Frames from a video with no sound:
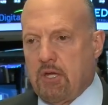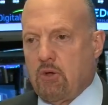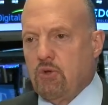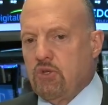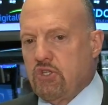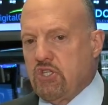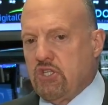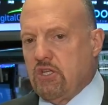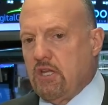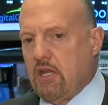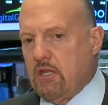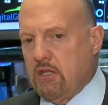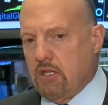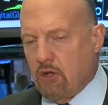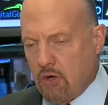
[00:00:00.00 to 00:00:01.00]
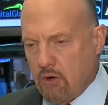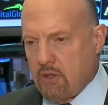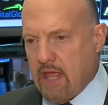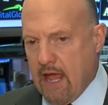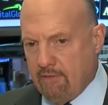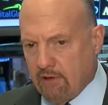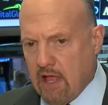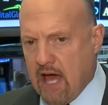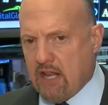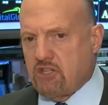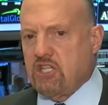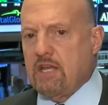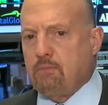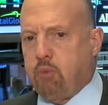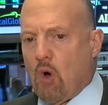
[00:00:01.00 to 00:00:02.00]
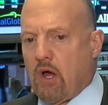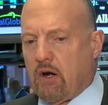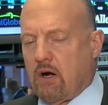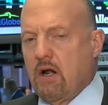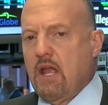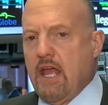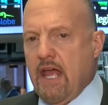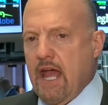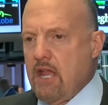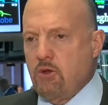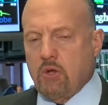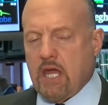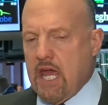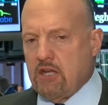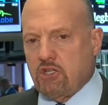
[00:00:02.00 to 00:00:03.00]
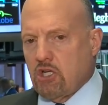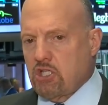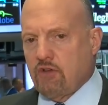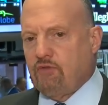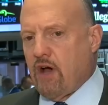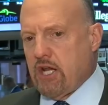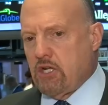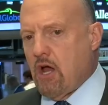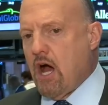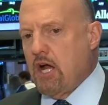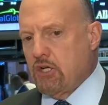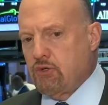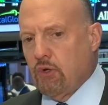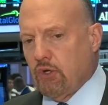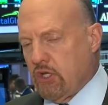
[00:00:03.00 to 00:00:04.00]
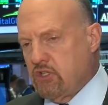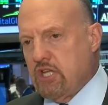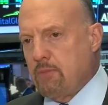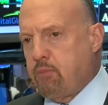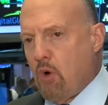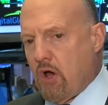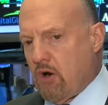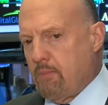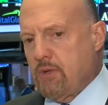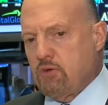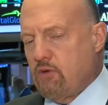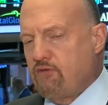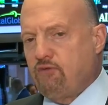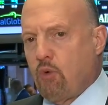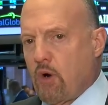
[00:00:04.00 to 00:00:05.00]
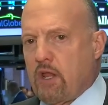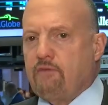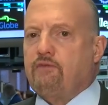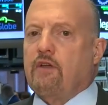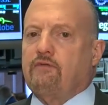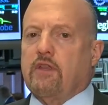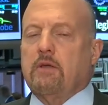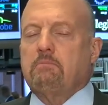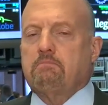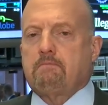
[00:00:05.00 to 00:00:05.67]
because they have a lot of deep water, and you can't justify drilling deep water between 40 and 50.